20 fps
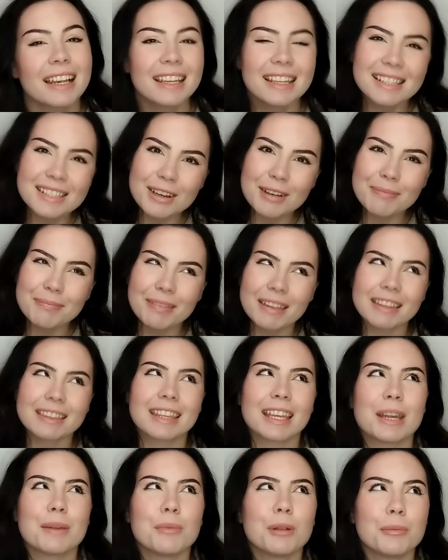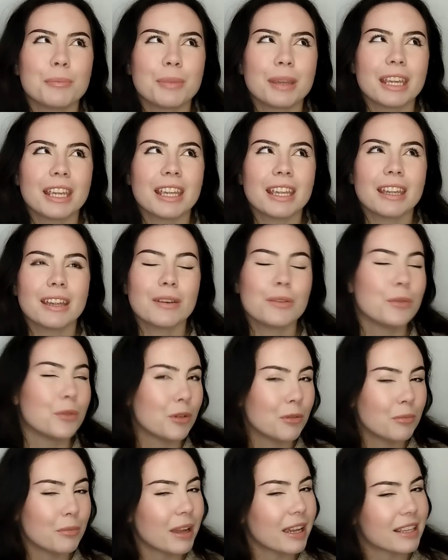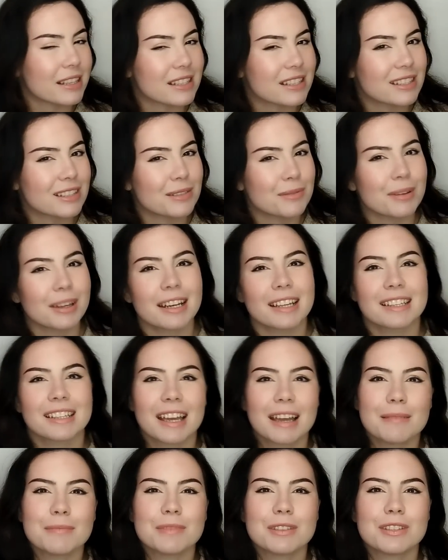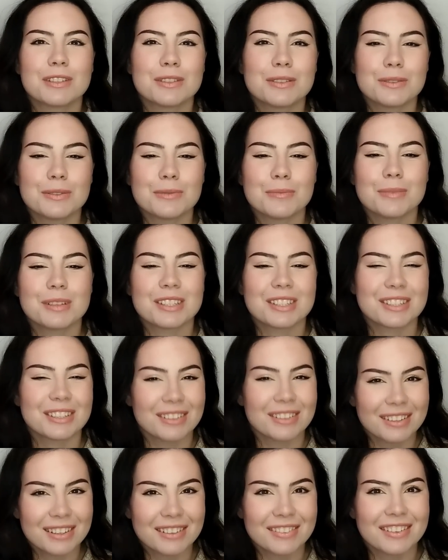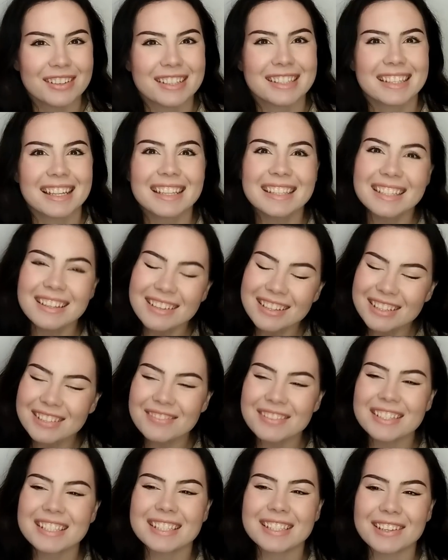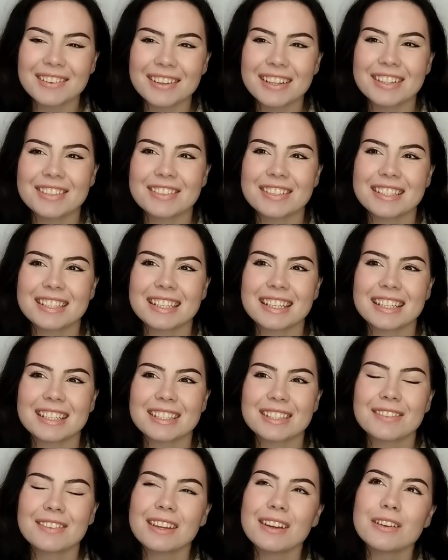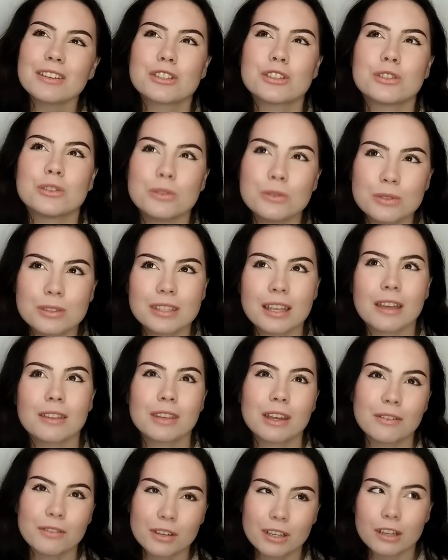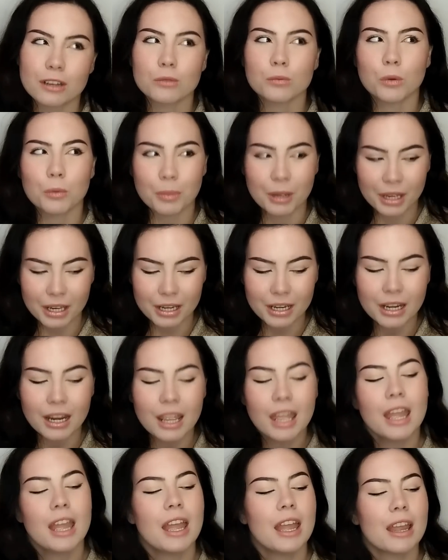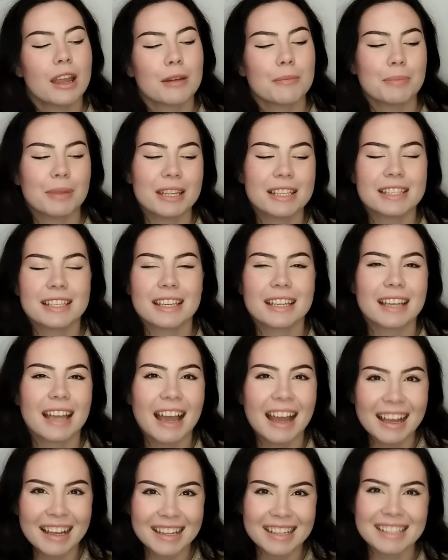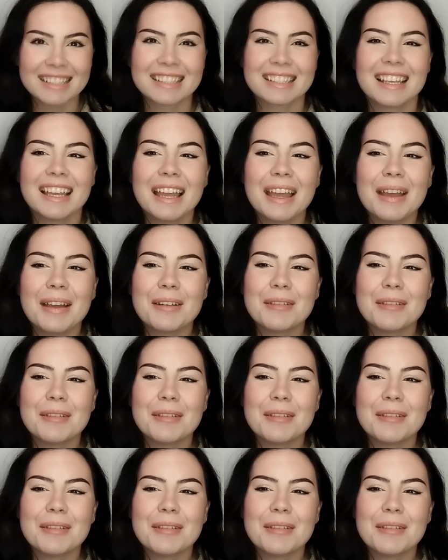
Let's hope that they will be roommates when it comes to Miss Universe. That's going to be so interesting. So there are 2 South African women competing at